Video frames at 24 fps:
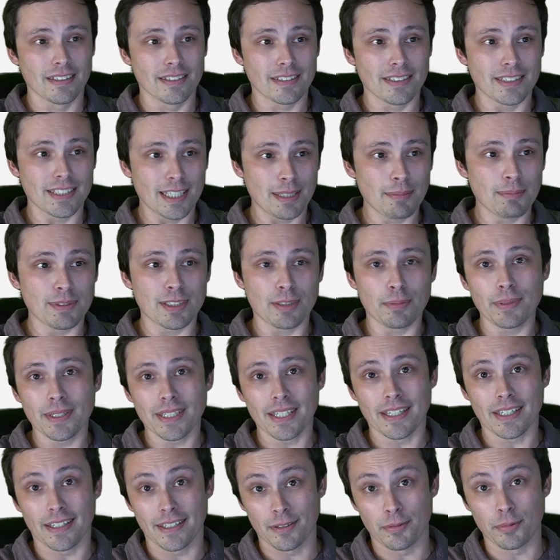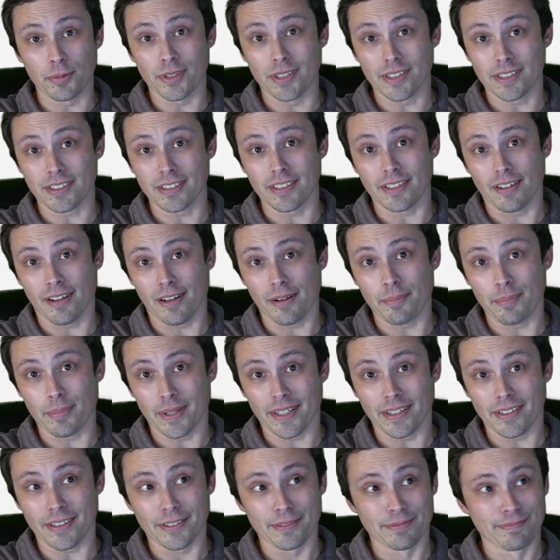seems to be getting worse and not
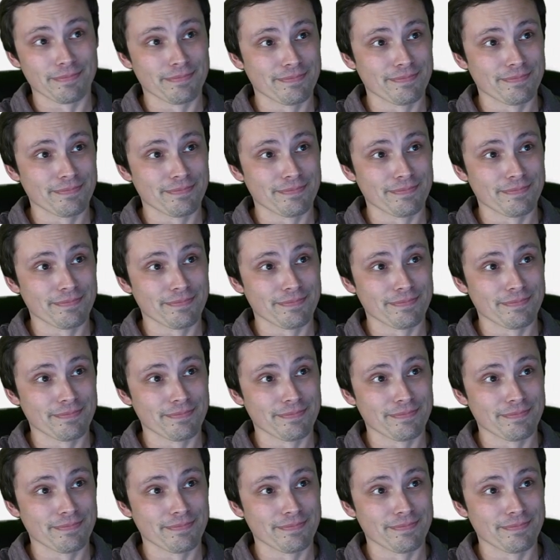better.